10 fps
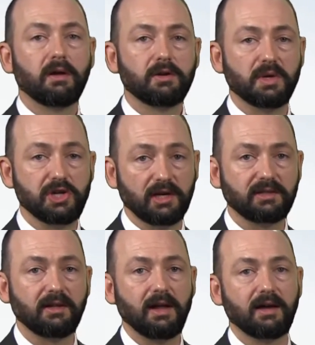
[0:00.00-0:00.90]
to adjust
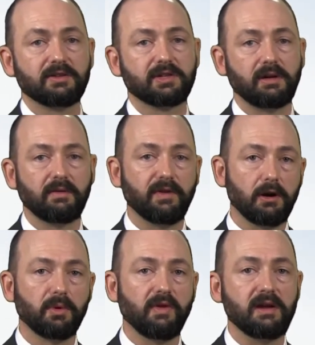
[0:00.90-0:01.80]
to nitrogen,
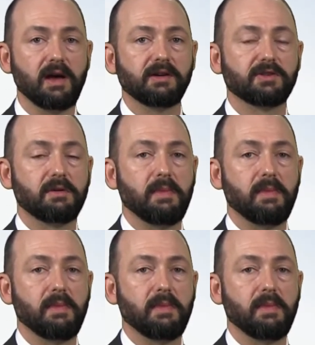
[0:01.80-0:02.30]
variable rate nitrogen